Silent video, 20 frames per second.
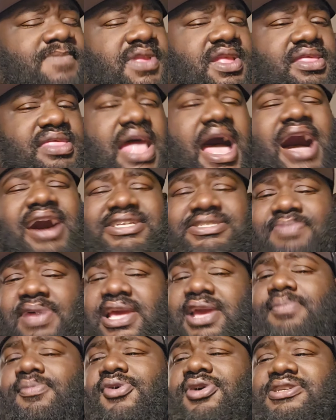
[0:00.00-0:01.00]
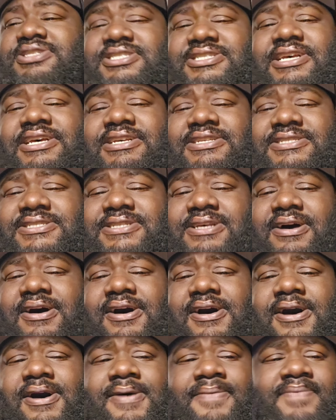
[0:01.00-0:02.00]
now it's making more sense.
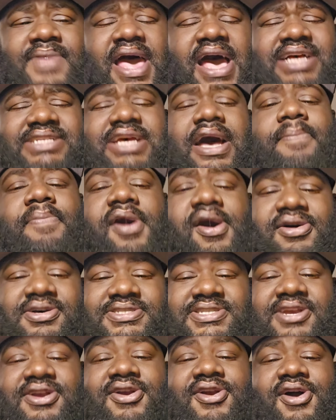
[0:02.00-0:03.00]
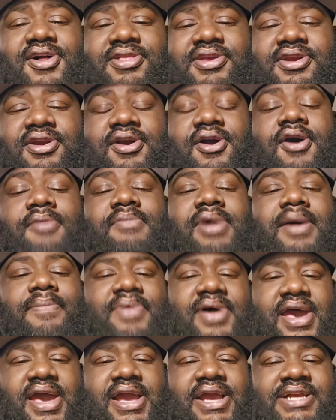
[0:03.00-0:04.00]
Um, as I posted earlier on my
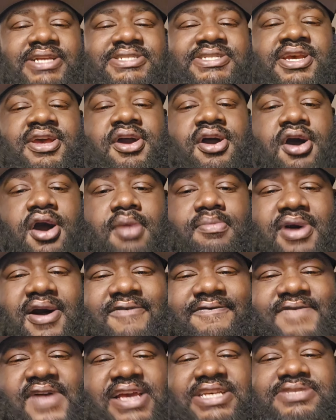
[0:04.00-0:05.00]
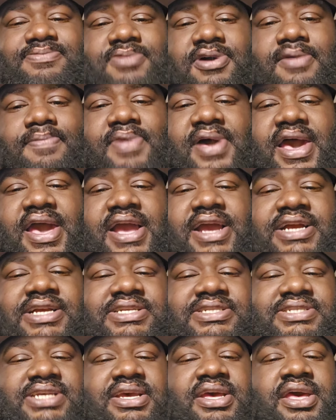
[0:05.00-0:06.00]
page, on my Facebook
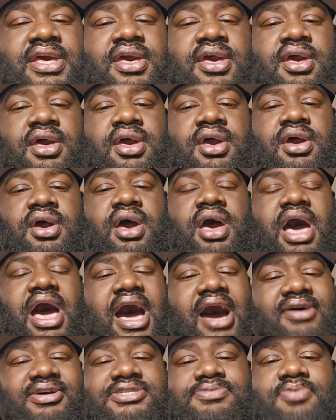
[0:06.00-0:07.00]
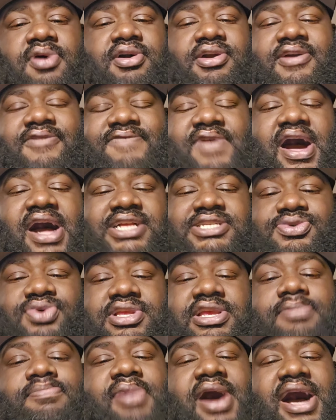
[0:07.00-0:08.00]
page, Outspoken
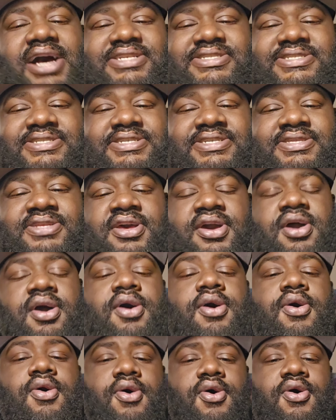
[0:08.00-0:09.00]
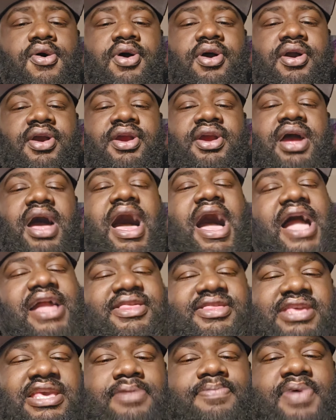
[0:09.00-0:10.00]
520 Boston or
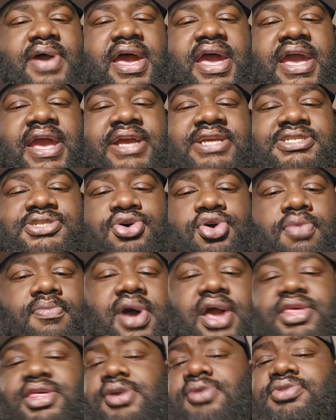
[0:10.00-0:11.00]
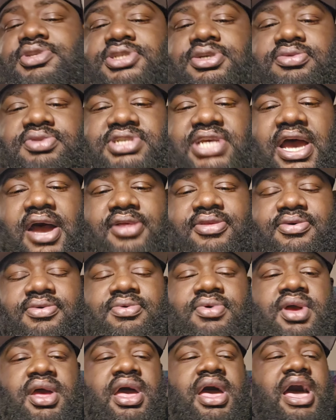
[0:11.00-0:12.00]
IG page or my YouTube channel.
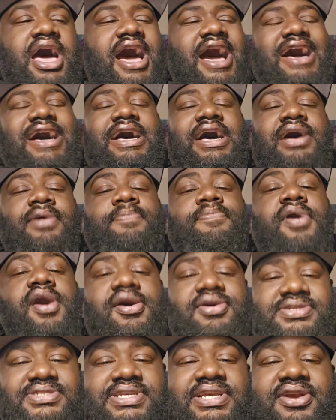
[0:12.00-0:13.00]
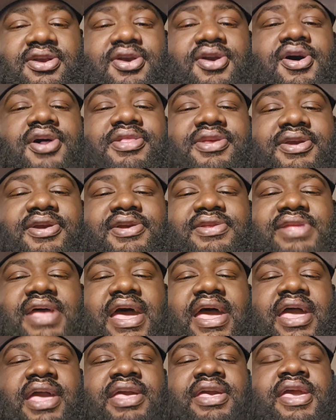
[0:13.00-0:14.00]
I posted earlier
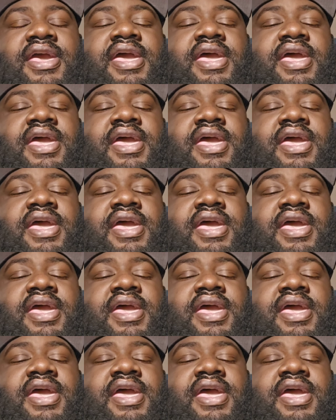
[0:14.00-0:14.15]
that